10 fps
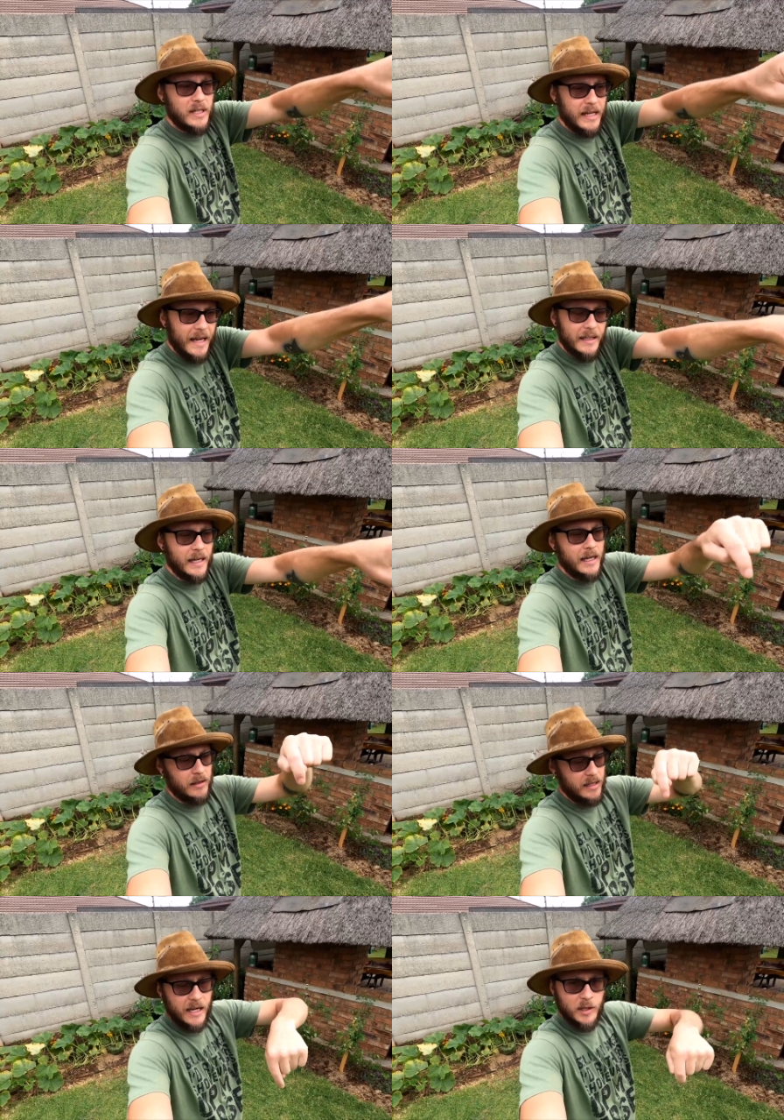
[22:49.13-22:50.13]
stake at the
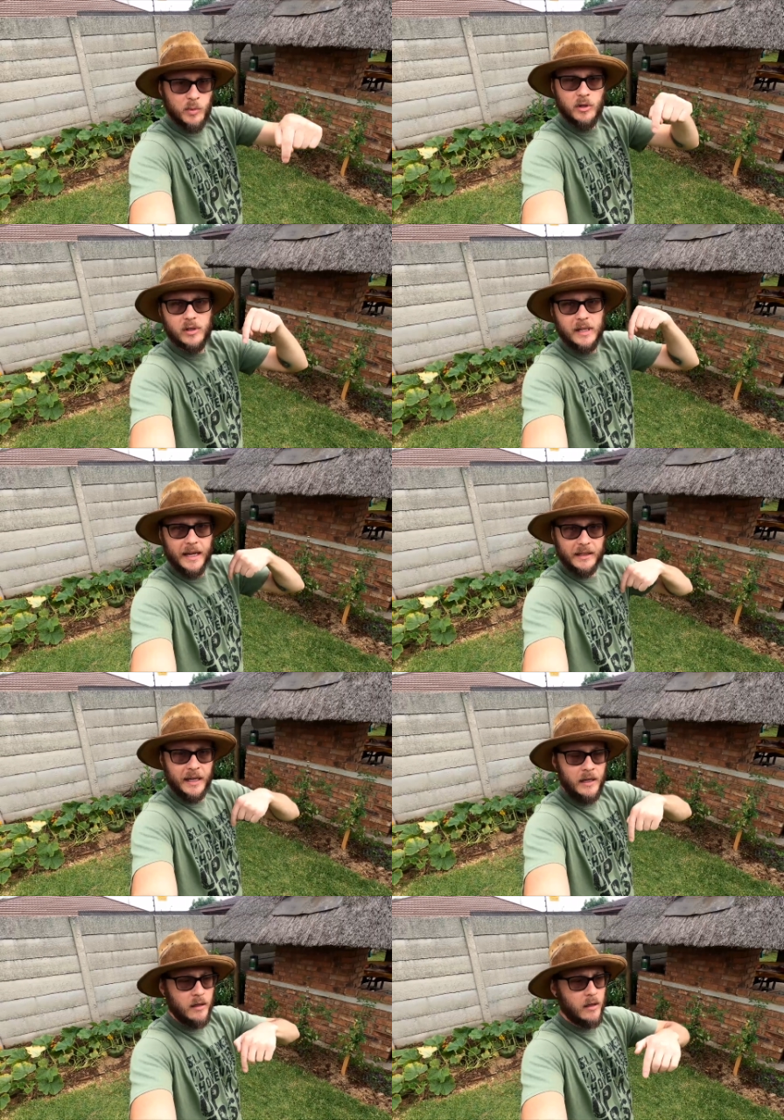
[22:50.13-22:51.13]
end, stake in the middle, stake at
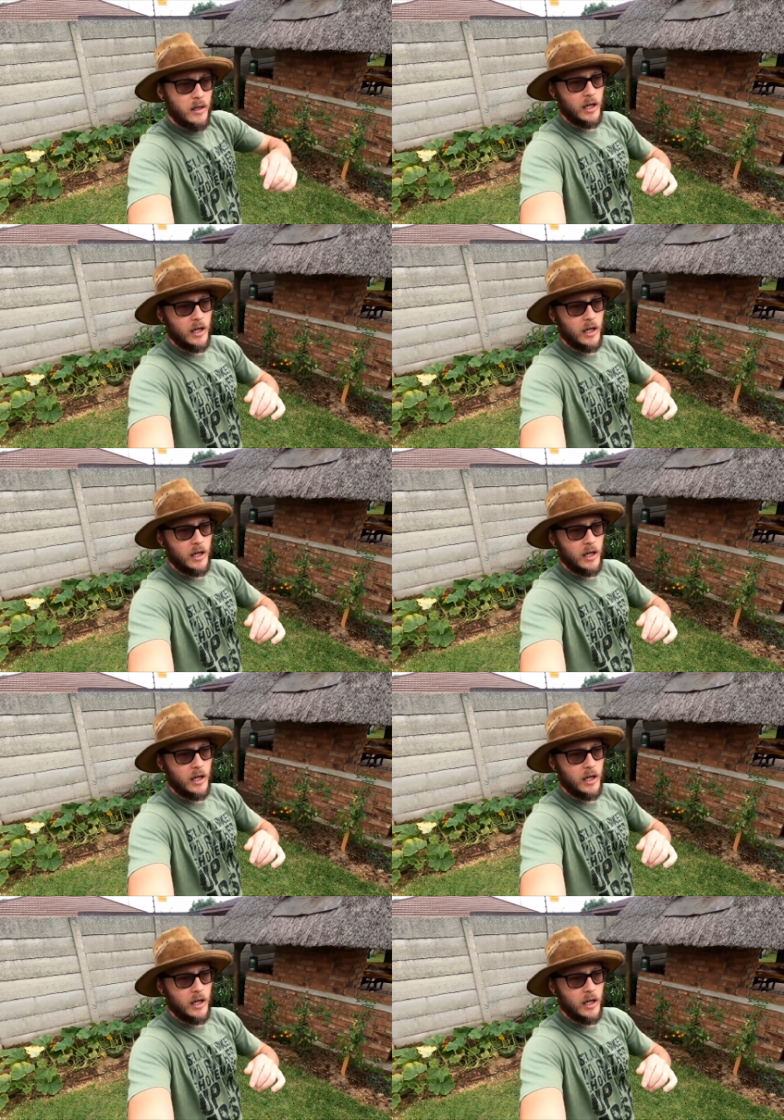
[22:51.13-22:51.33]
the end,